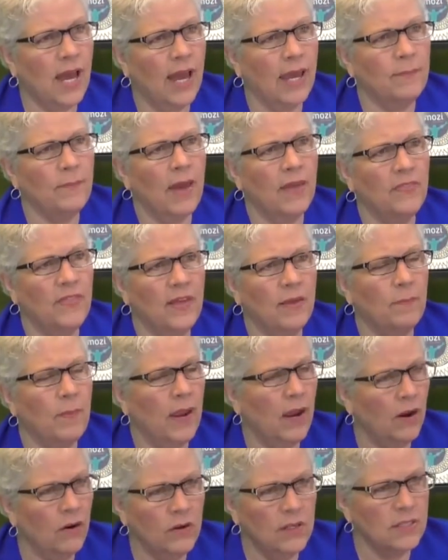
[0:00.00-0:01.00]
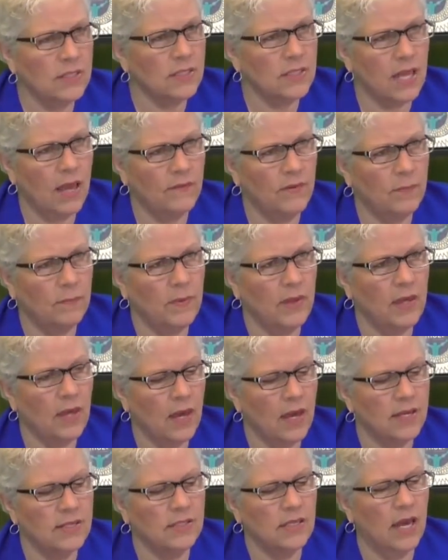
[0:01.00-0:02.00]
I think parents love it because
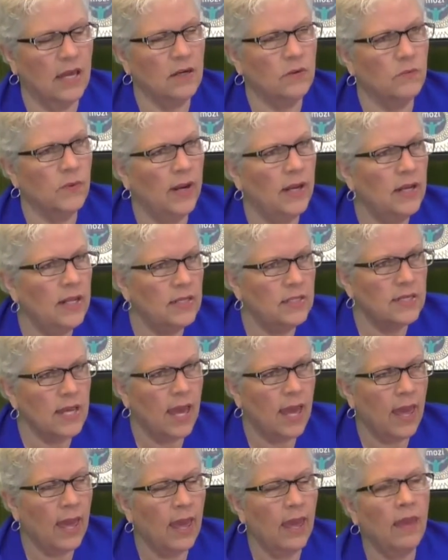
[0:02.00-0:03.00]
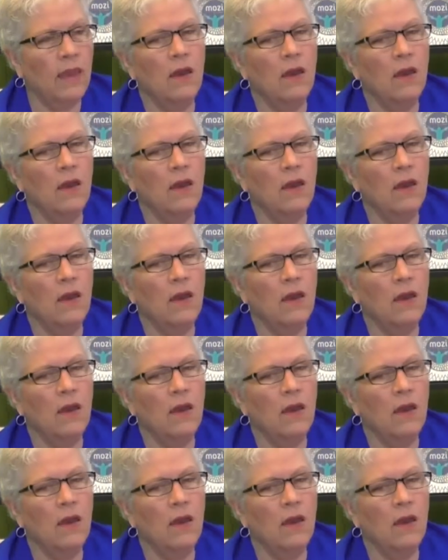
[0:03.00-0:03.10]
on a rainy day